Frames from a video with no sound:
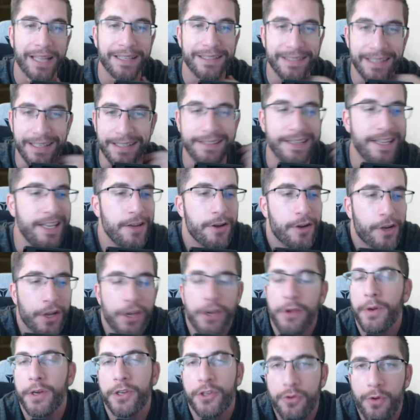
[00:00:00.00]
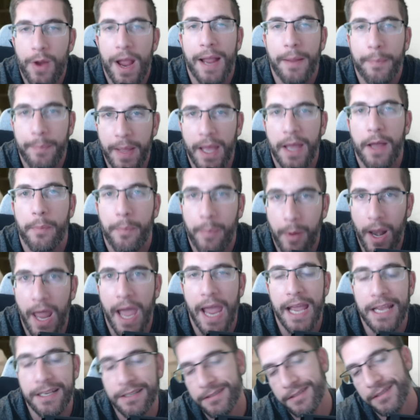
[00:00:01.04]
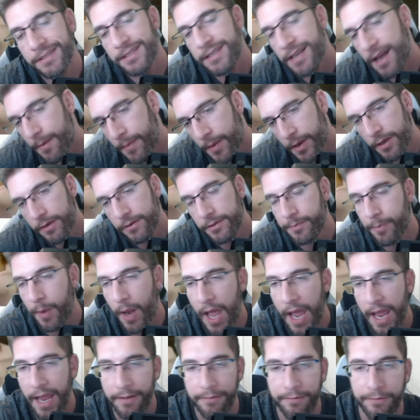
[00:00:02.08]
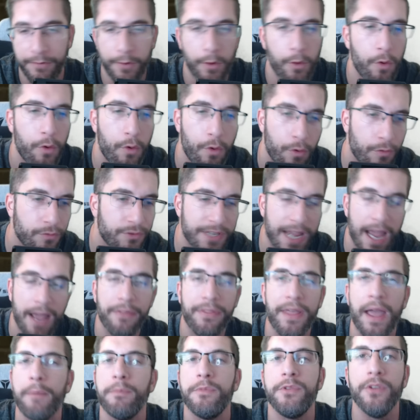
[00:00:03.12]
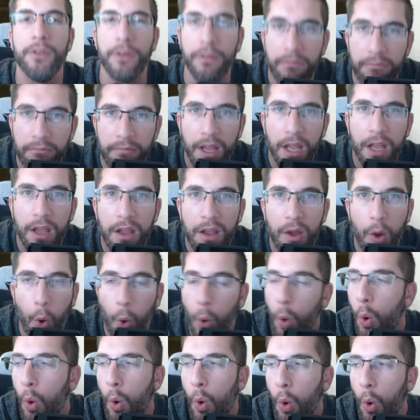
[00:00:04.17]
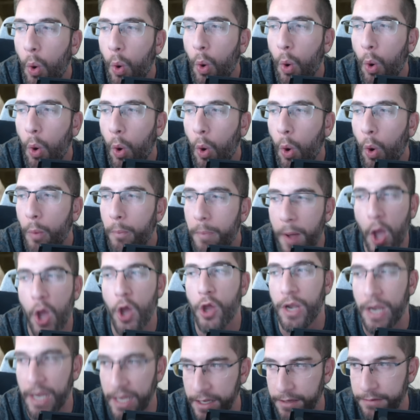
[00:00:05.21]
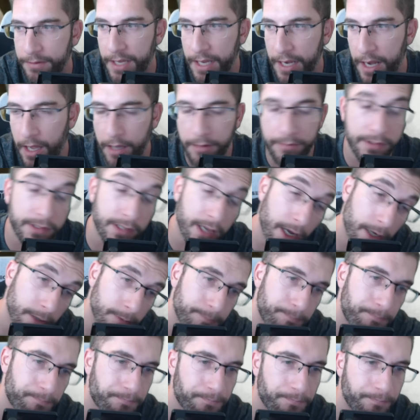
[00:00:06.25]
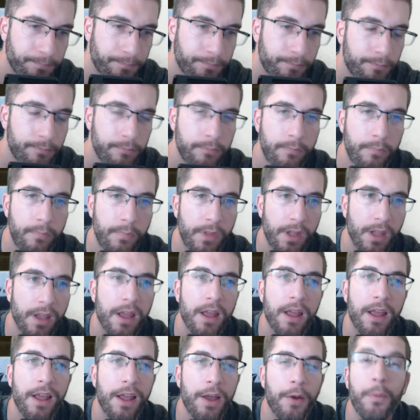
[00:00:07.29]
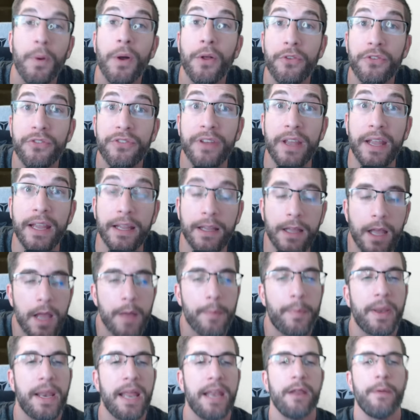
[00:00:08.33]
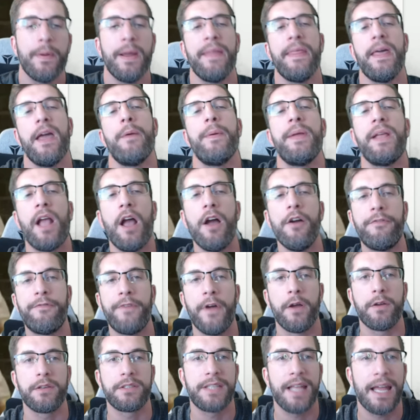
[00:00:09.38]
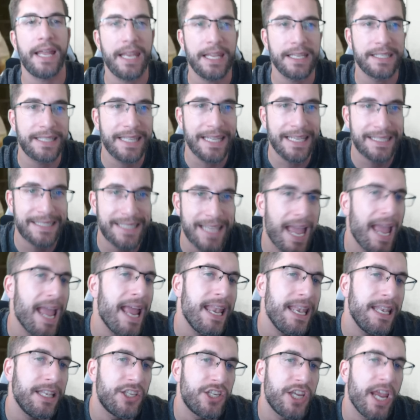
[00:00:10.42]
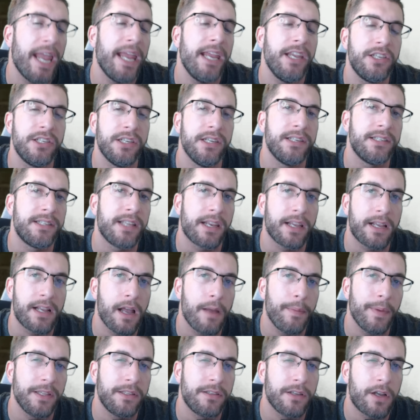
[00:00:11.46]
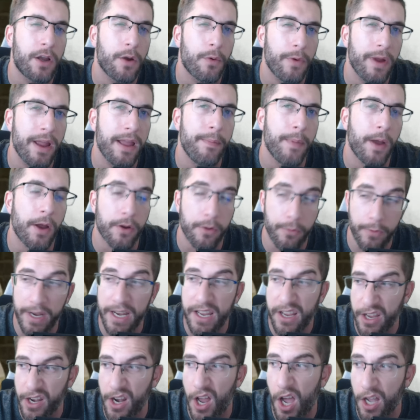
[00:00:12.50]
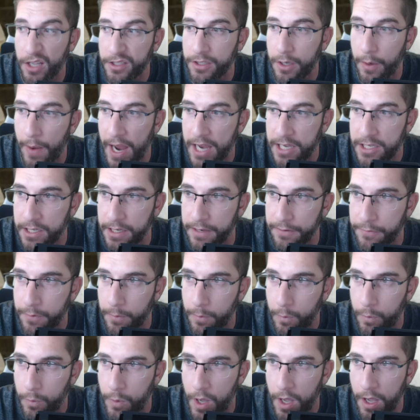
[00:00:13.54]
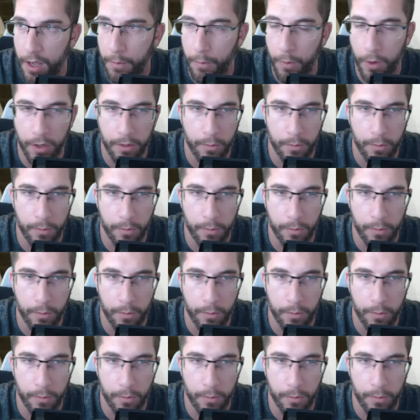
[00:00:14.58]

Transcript: City, you're going to attract better players than someone who's playing for Southampton or Burnley, so we'll see. But anyway, there we go, folks. That is the 10 changes that are coming to career mode. A really good article, actually, from What